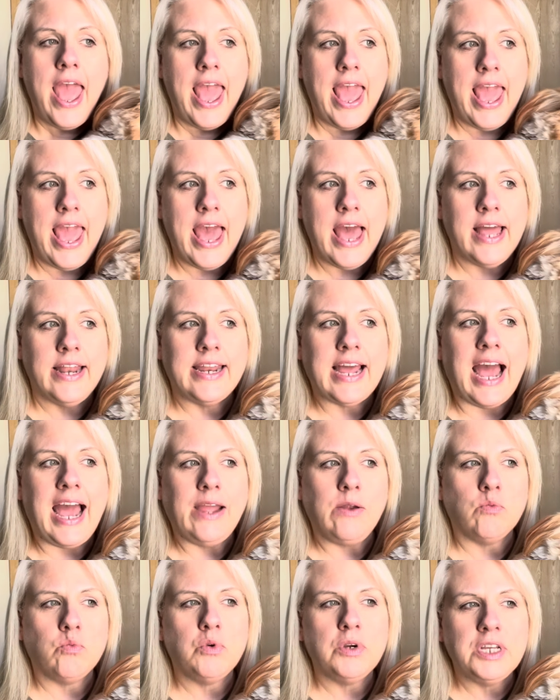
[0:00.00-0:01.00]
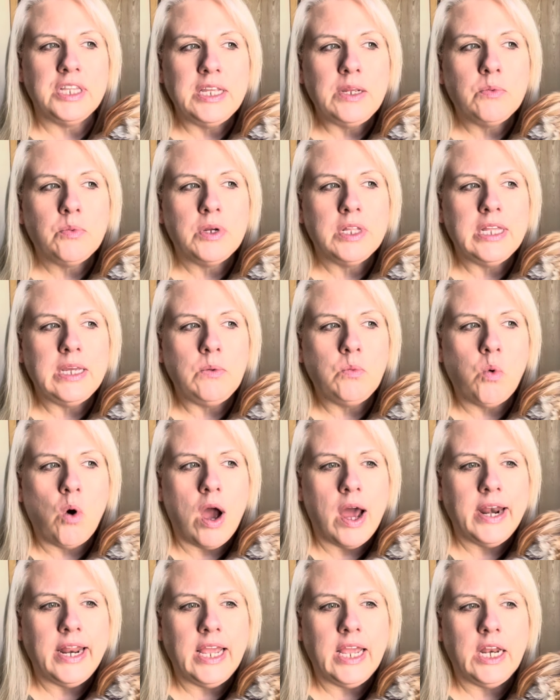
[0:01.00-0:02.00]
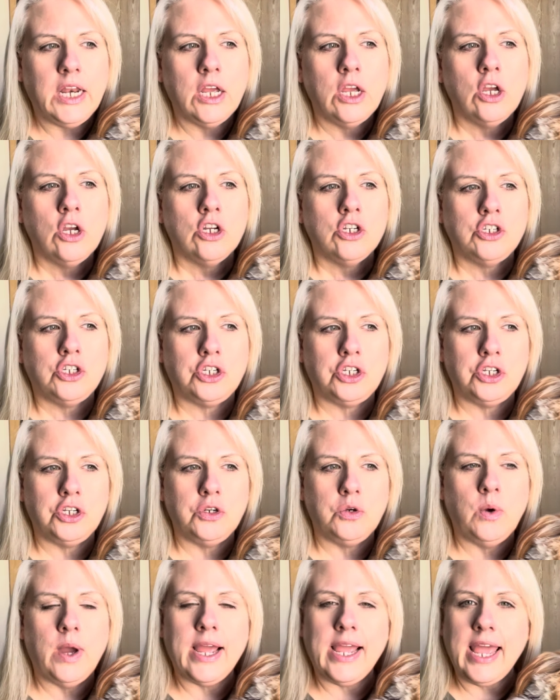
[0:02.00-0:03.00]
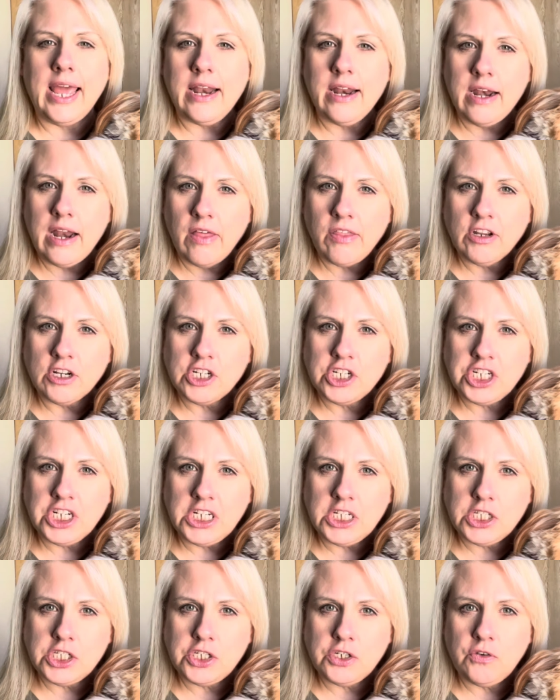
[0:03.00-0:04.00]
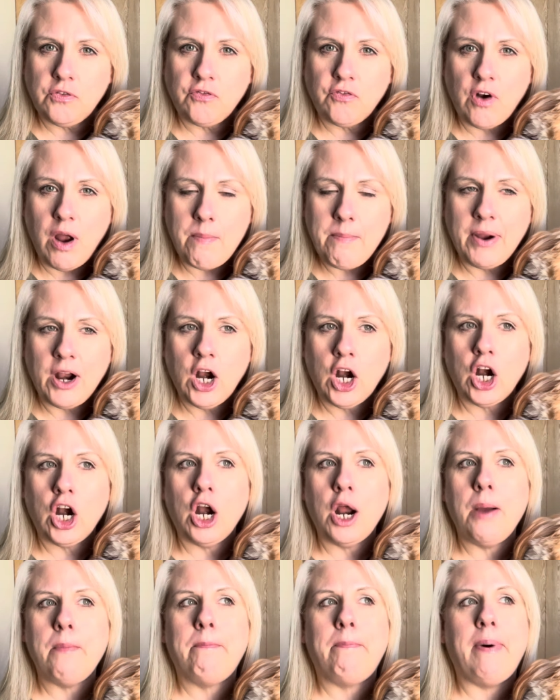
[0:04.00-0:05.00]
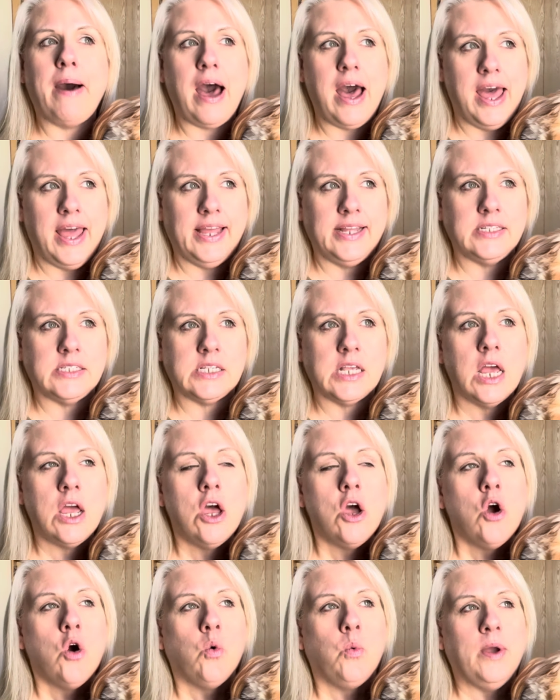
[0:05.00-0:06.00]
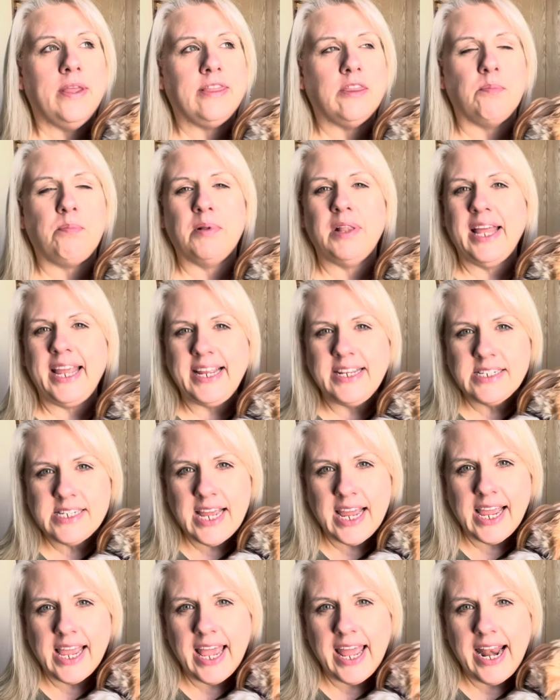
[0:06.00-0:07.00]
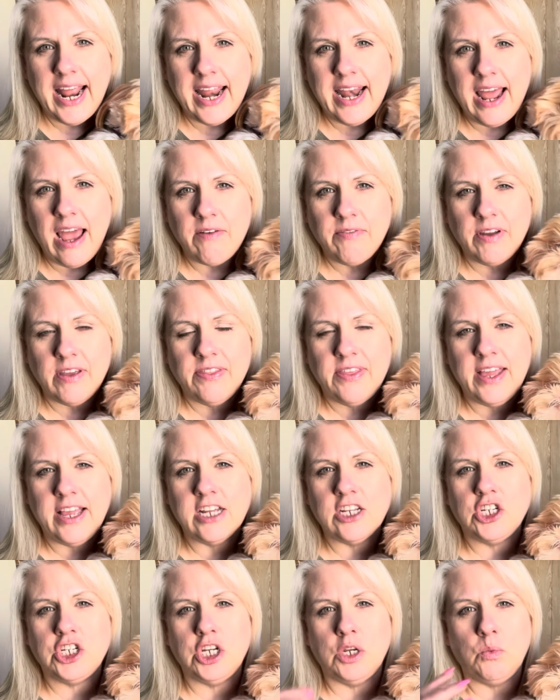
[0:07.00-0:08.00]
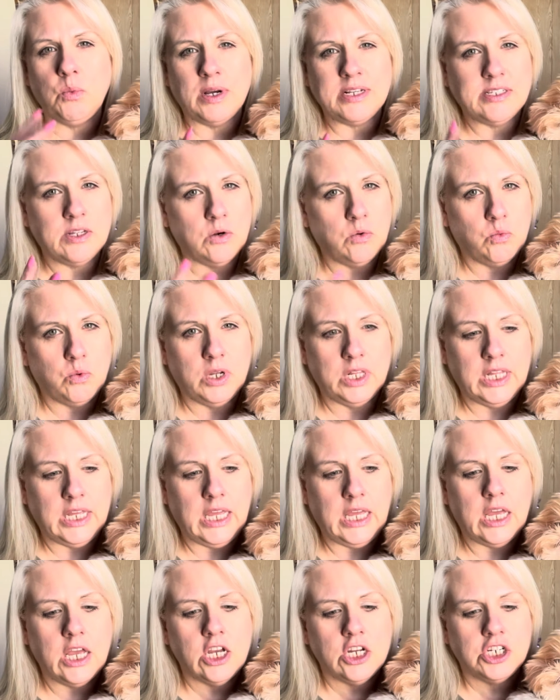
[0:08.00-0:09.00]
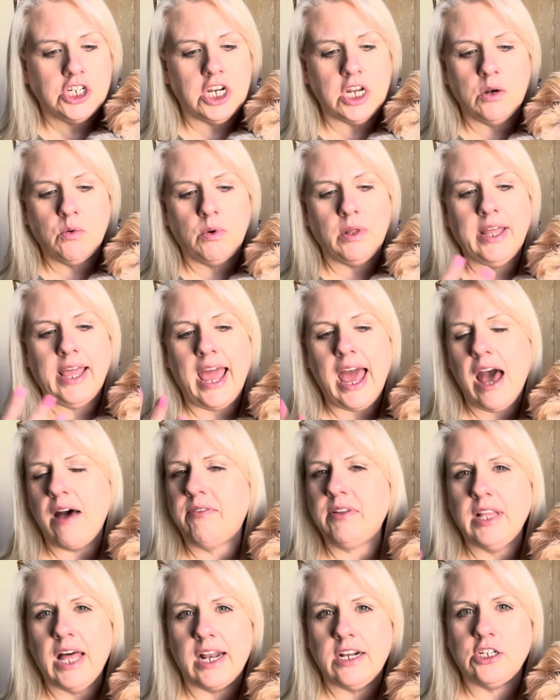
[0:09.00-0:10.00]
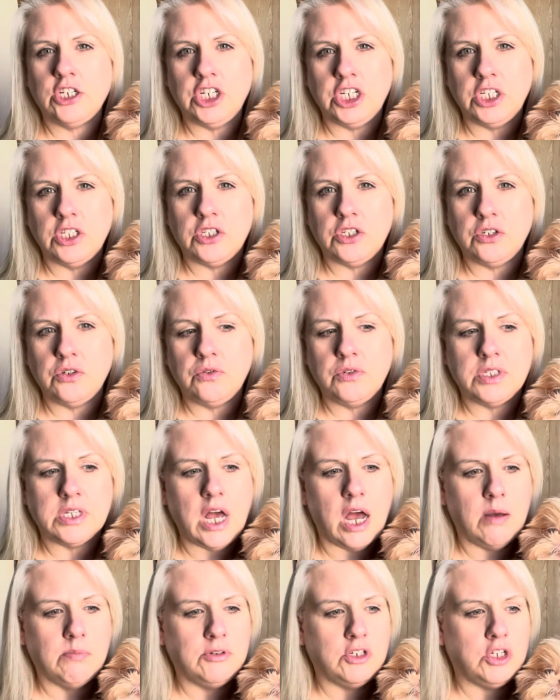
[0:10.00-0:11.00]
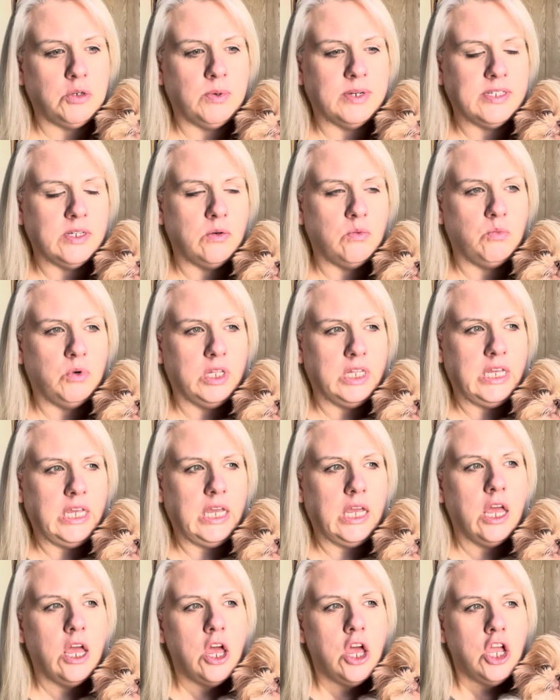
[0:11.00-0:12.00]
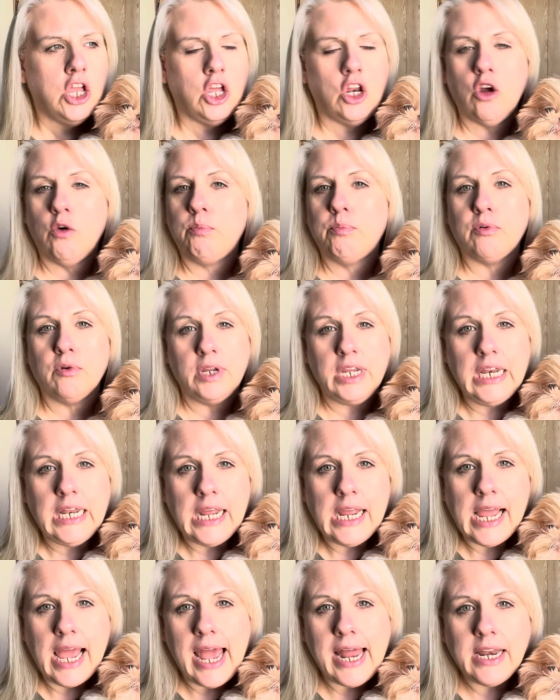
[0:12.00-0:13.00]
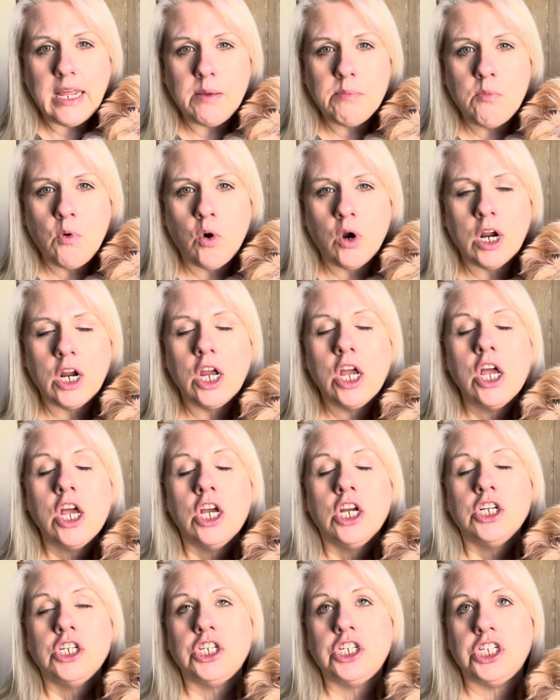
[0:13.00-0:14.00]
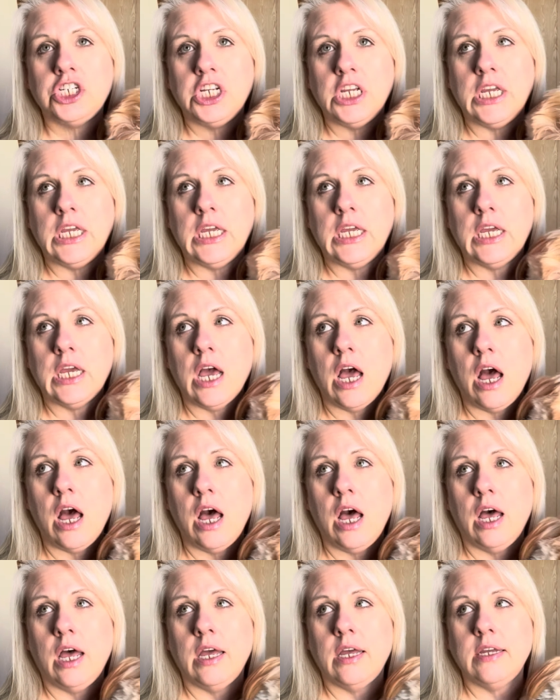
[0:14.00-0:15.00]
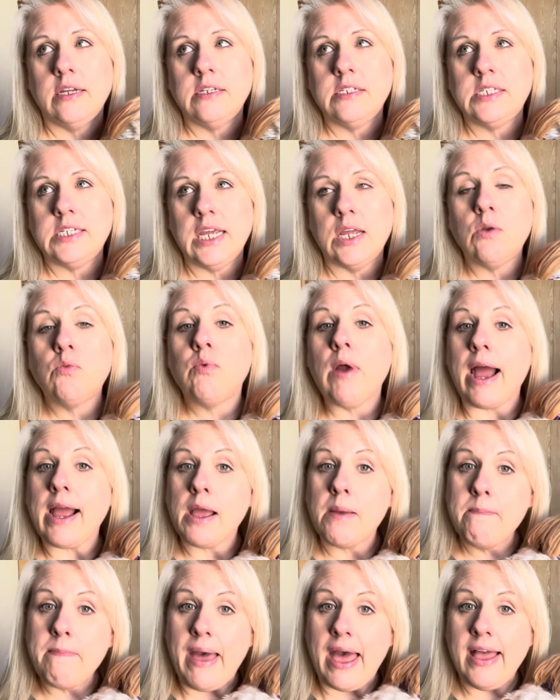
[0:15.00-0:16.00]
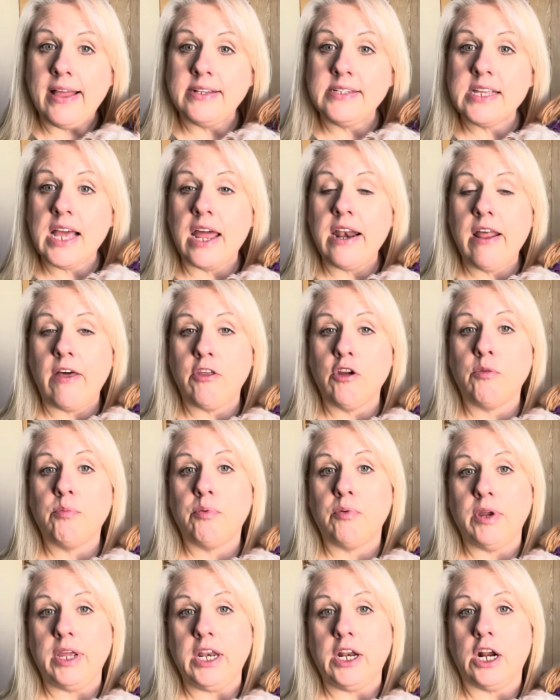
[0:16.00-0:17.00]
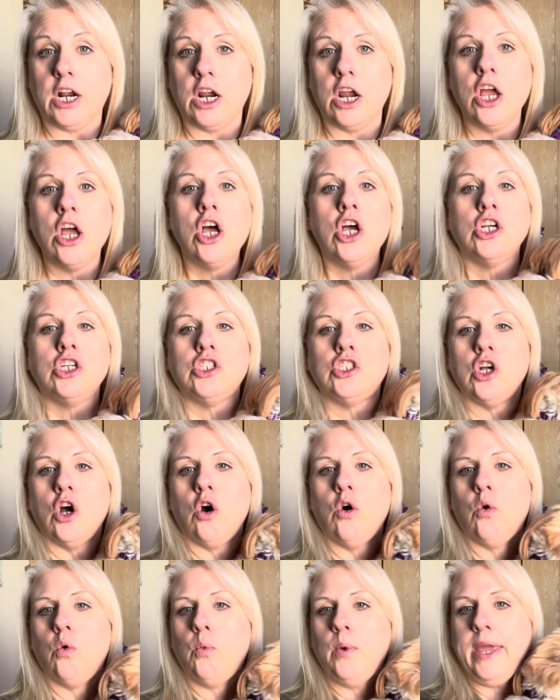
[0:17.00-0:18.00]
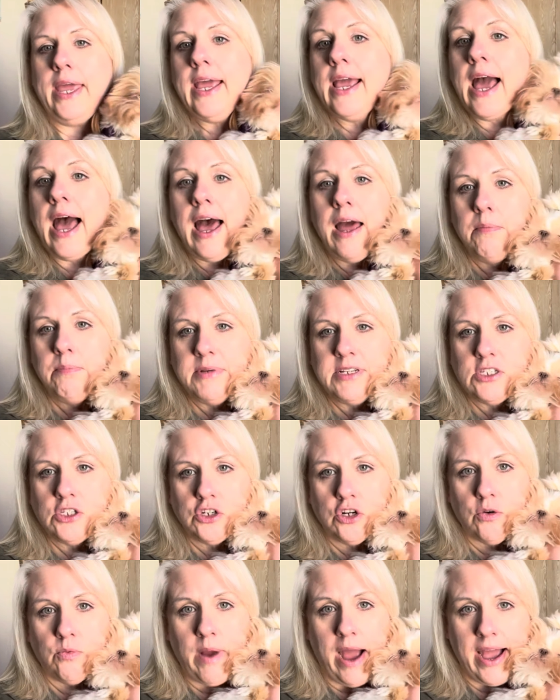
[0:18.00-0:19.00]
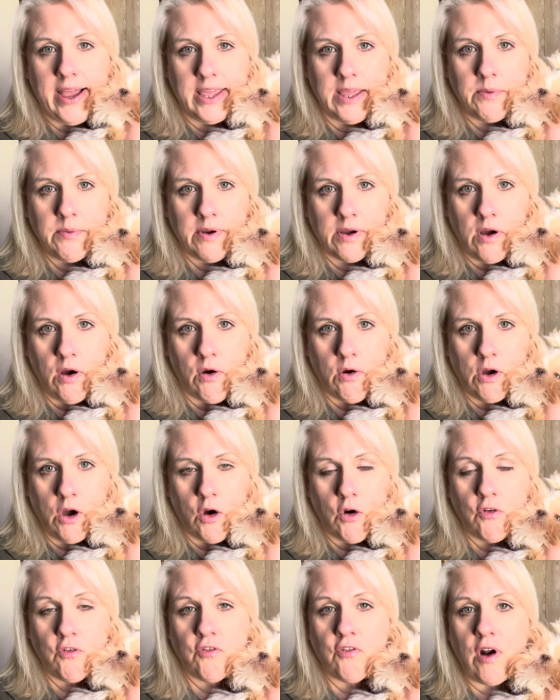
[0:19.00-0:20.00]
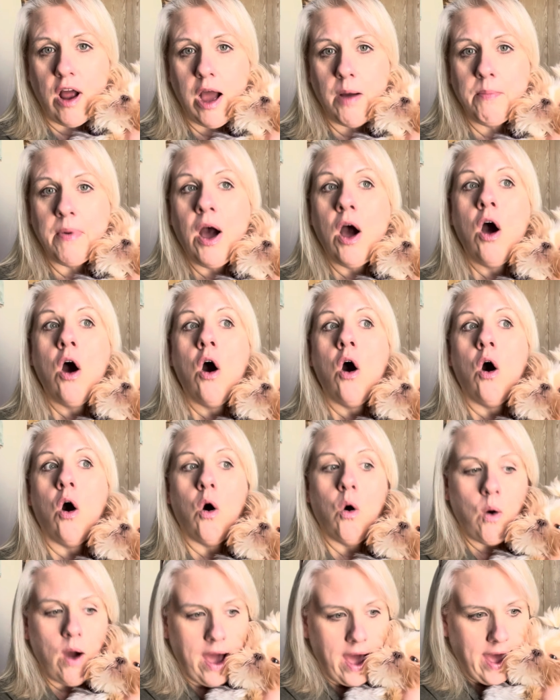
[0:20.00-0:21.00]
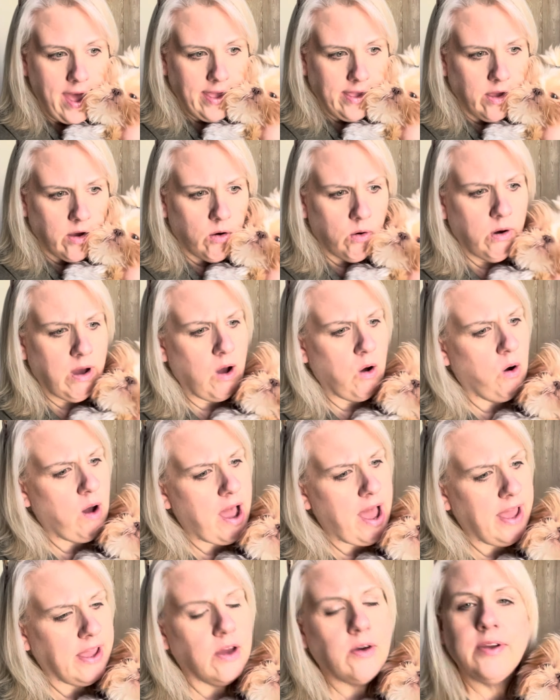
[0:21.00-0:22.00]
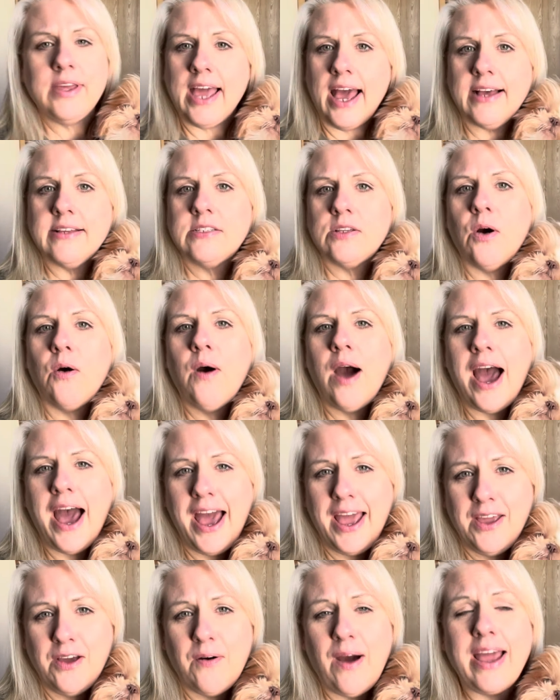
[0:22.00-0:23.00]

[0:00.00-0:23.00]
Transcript: And I really, really wanted to get another Shih Tzu from her, but with the plane ticket and everything and she wasn't really she didn't really have a lot of shih tzus um she wasn't really you know breeding anymore she uh did recommend another breeder so we got mr rocky rococo from Ohio, Ohio, yes, Ohio.